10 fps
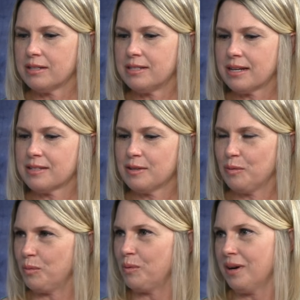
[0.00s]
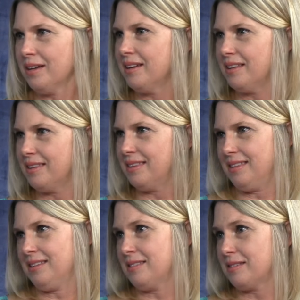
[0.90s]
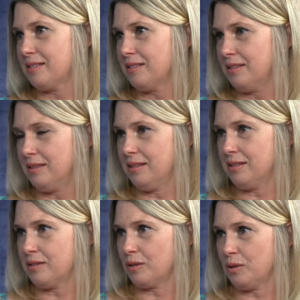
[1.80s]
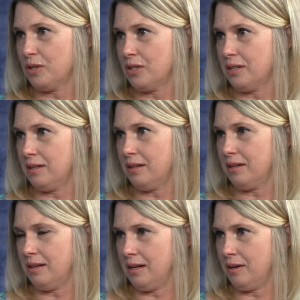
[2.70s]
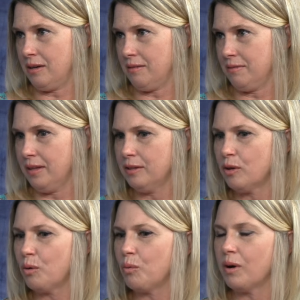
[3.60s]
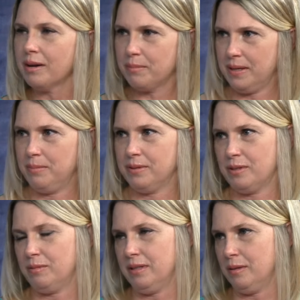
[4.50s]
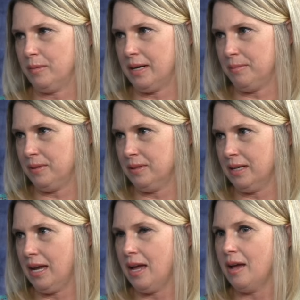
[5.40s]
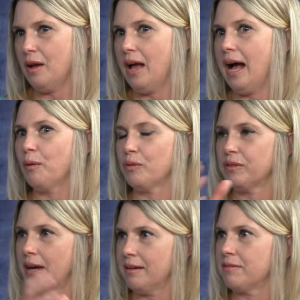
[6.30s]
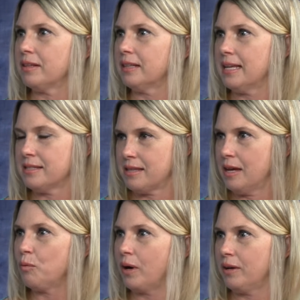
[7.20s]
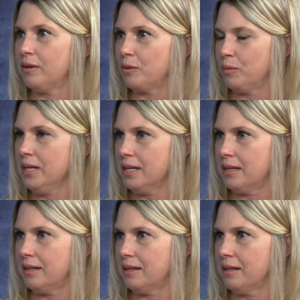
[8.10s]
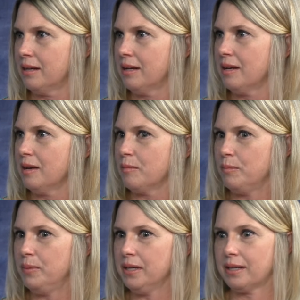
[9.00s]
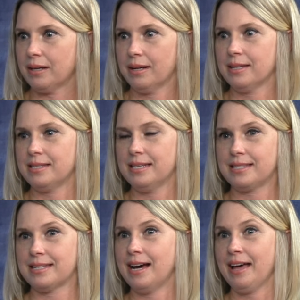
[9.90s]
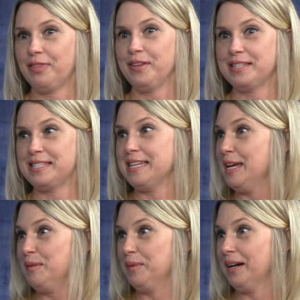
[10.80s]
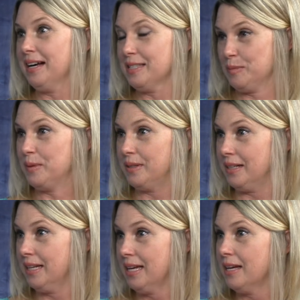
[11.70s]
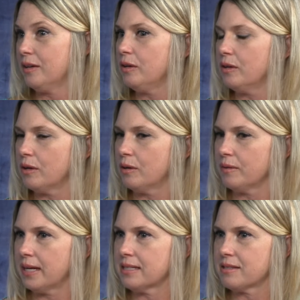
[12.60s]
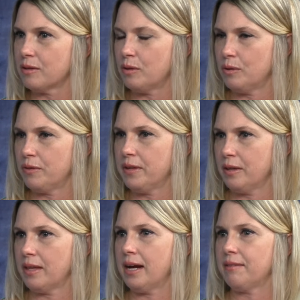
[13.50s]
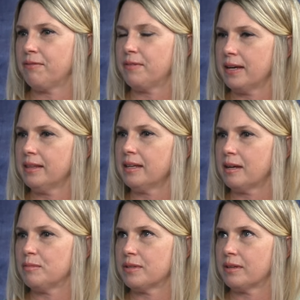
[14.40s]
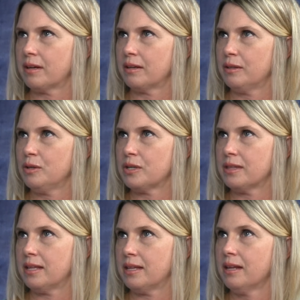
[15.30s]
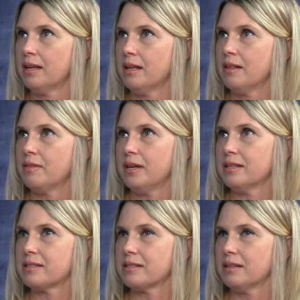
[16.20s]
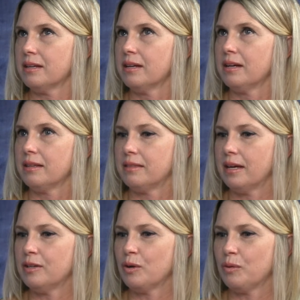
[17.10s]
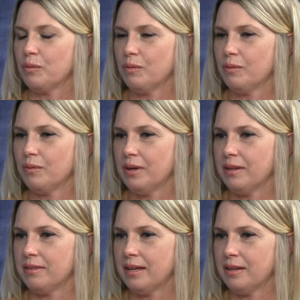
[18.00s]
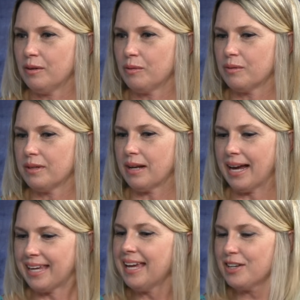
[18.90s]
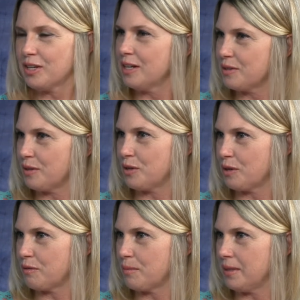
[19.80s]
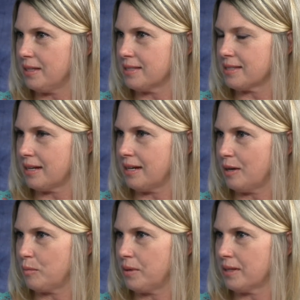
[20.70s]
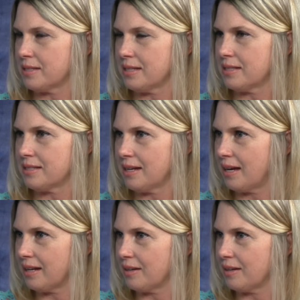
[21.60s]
doesn't want this this Christian narrative. They don't want people to read the Bible outside of the lens they want you to read it in. Yeah, because it's not the same gospel. you know, that's the whole thing that I finally came to the conclusion that it's they don't they don't I can't change the church from the inside out because it's not